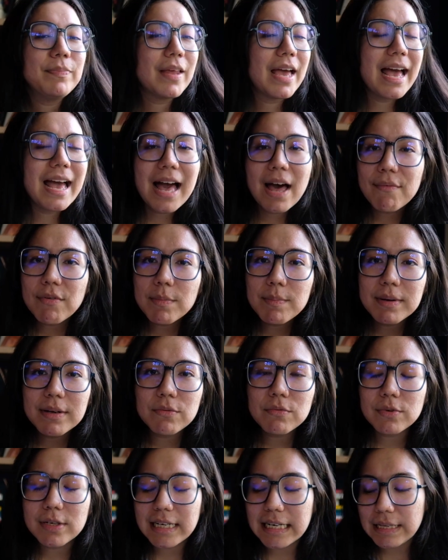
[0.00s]
I haven't been
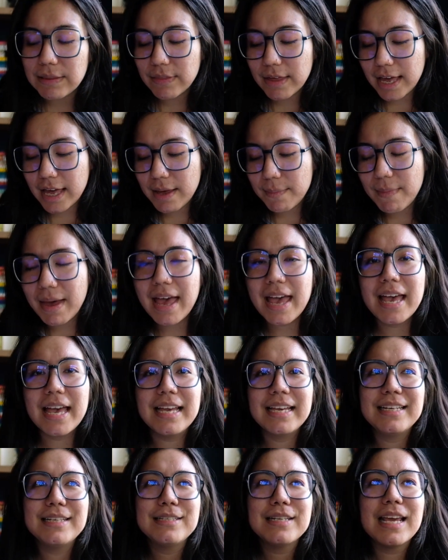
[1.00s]
reading them,
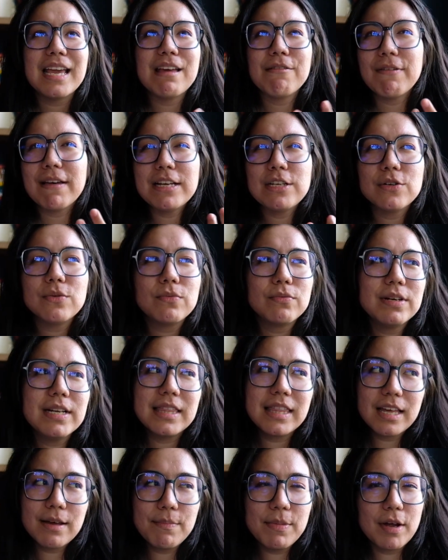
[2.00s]
and if I don't read
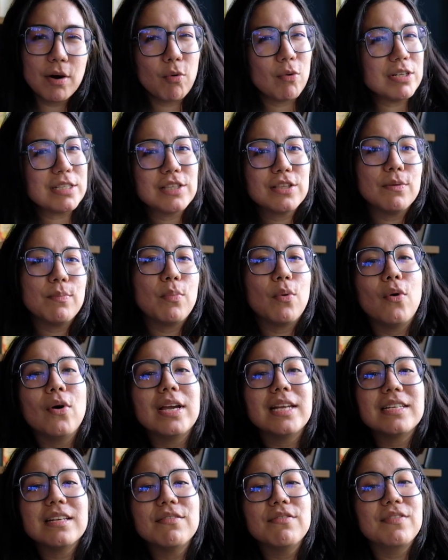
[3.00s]
them, then what's the
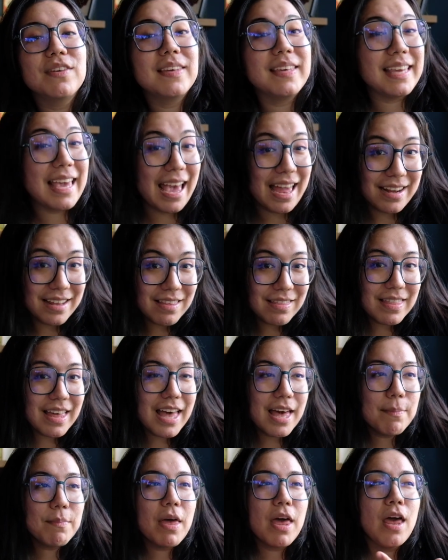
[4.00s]
point of getting
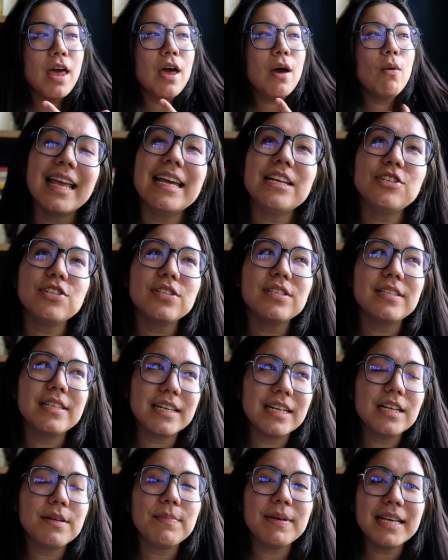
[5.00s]
them? It just
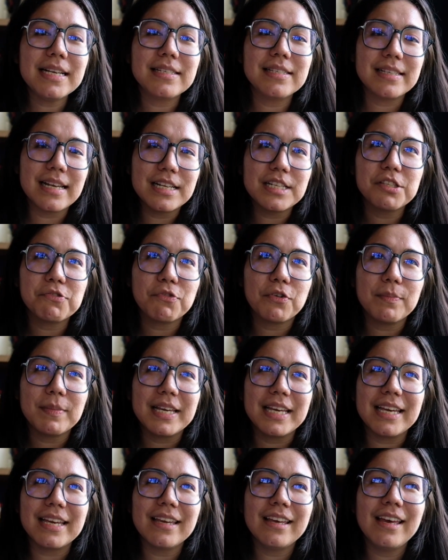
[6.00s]
didn't make sense for
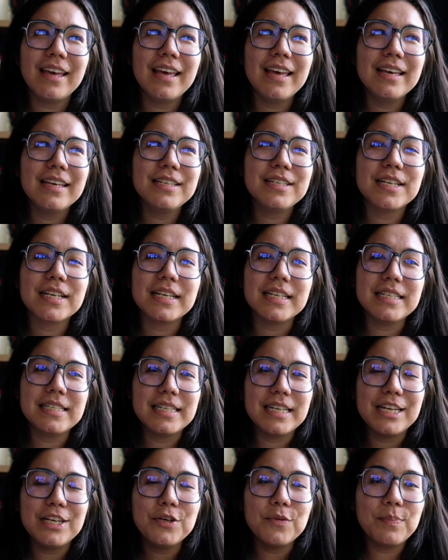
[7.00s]
me to
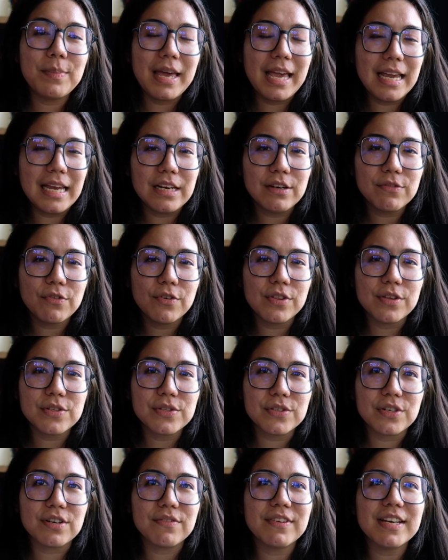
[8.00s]
continue paying for the
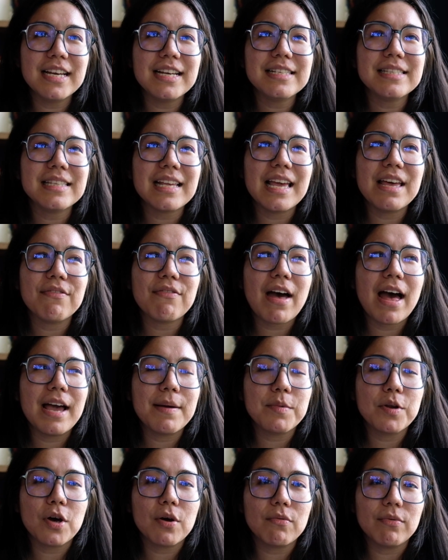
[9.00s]
service if
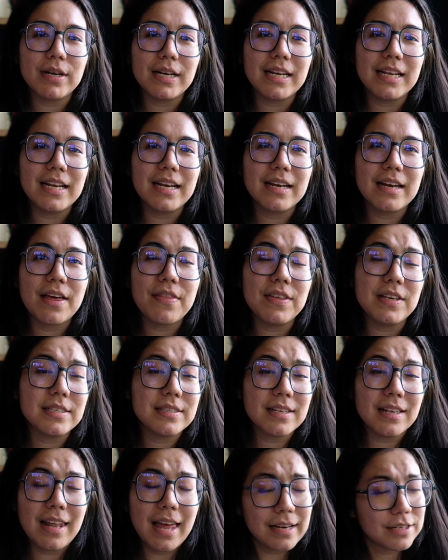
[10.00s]
I'm not reading the
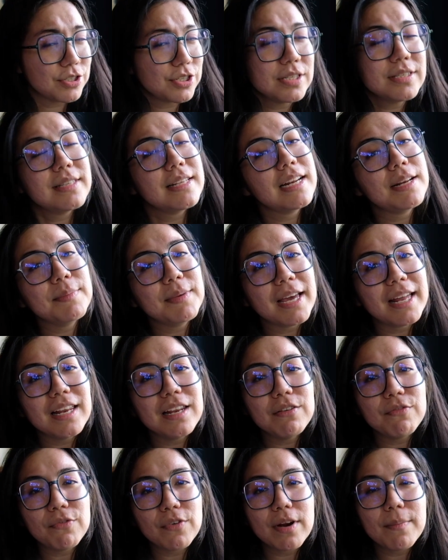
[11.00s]
selections that I'm
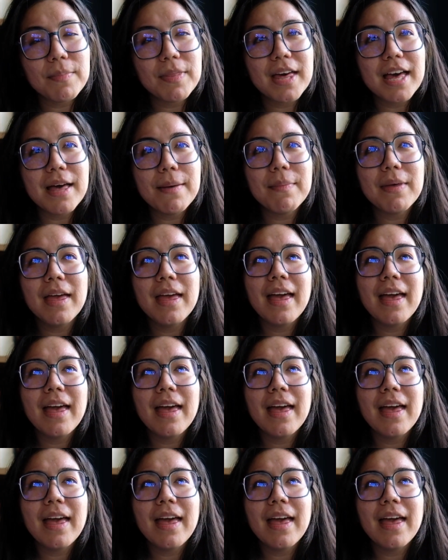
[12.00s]
getting from them,